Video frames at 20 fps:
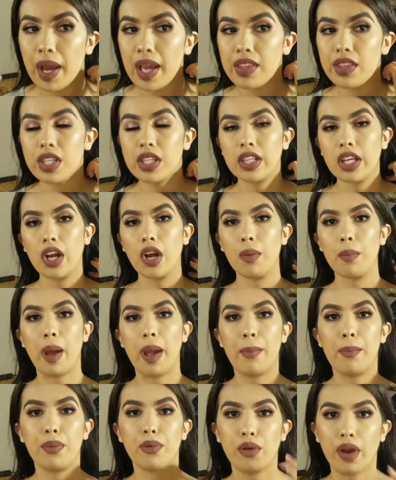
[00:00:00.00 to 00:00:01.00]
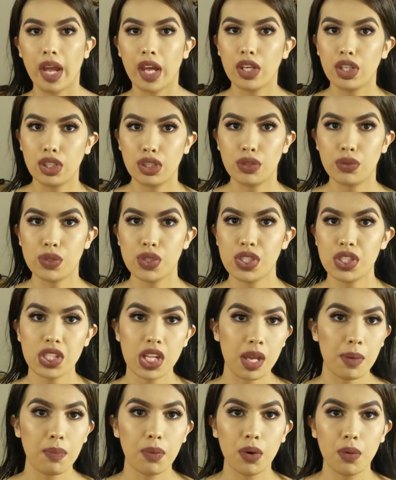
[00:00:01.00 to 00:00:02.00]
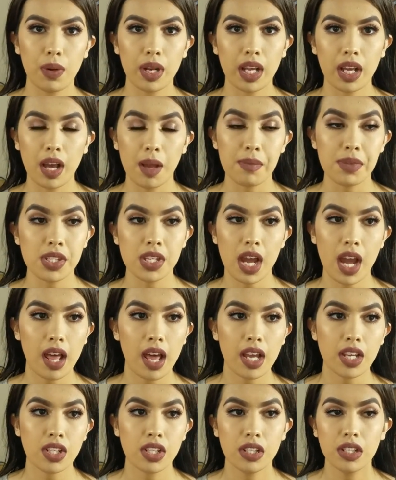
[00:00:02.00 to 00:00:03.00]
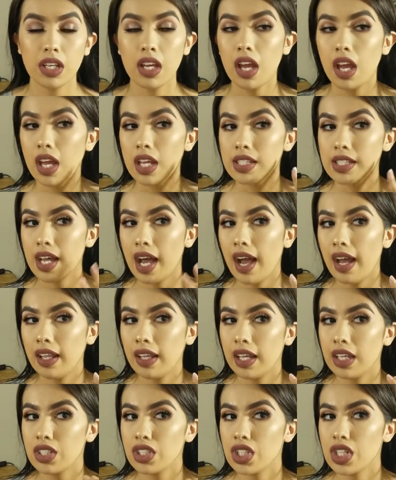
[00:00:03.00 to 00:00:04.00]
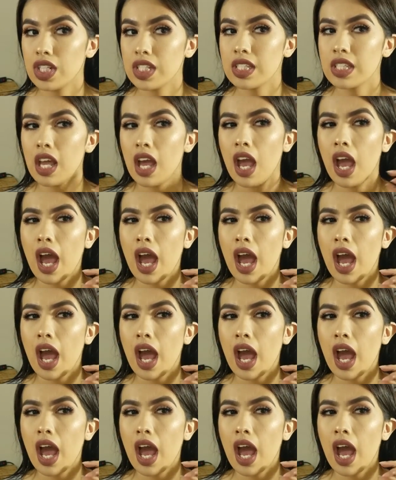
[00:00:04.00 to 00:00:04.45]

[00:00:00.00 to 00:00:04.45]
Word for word: I think they are my brand new staple when it comes to eyelashes.